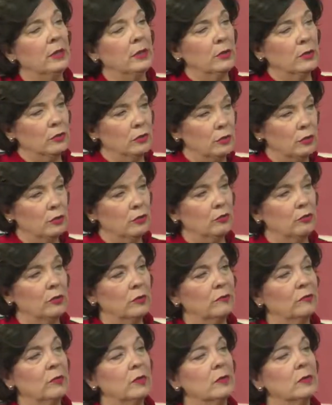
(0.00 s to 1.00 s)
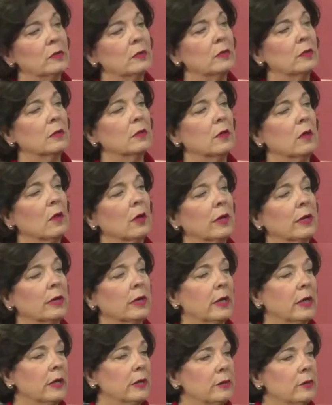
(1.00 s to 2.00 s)
to shift into their heart
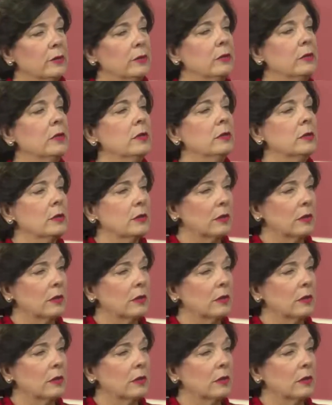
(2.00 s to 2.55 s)
and tune into